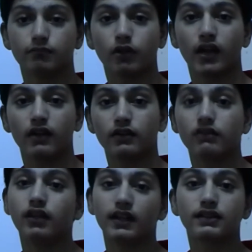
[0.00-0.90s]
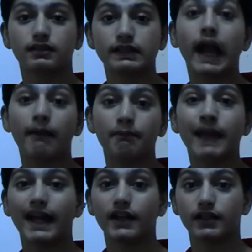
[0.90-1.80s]
Okay, it, it time
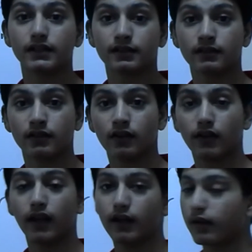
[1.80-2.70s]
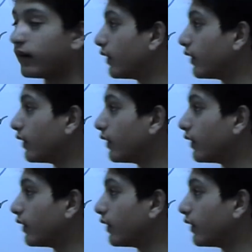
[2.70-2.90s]
matters. Okay,